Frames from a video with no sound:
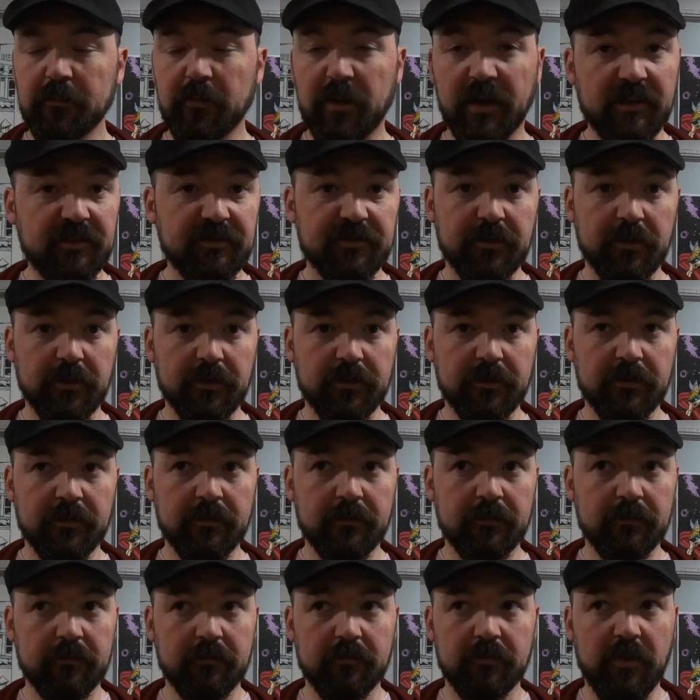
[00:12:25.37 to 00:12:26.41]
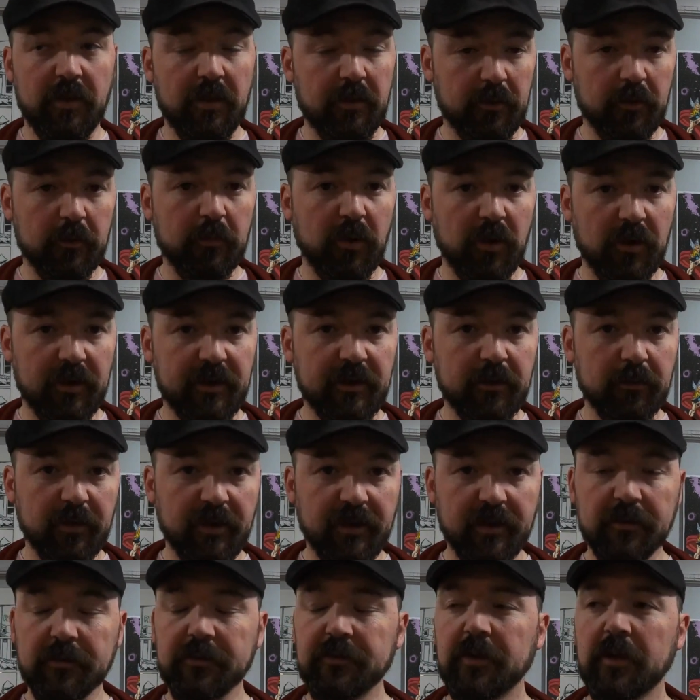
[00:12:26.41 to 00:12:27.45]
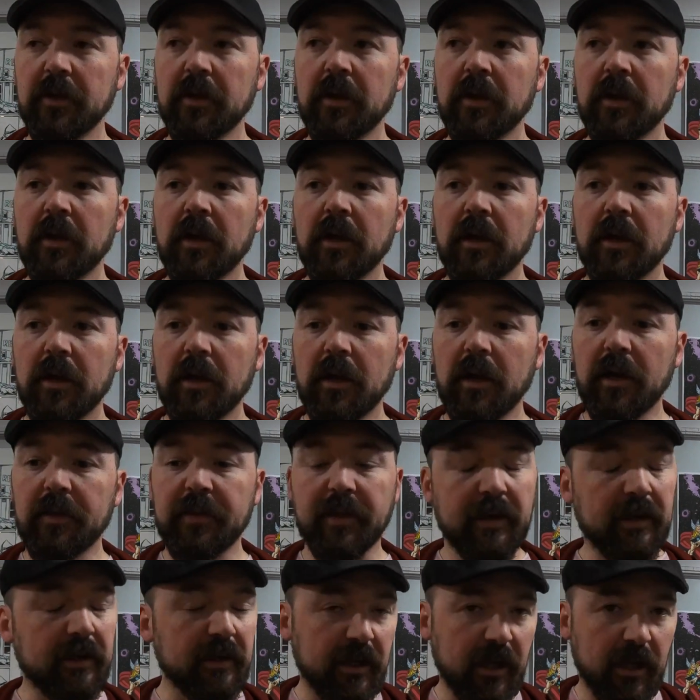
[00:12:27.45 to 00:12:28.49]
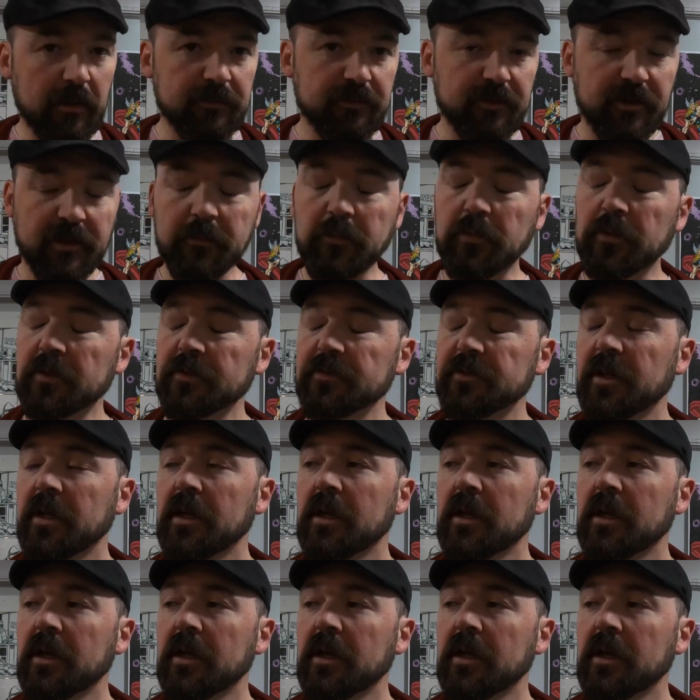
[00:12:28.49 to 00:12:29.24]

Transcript: by certain third-party graders that encapsulate books.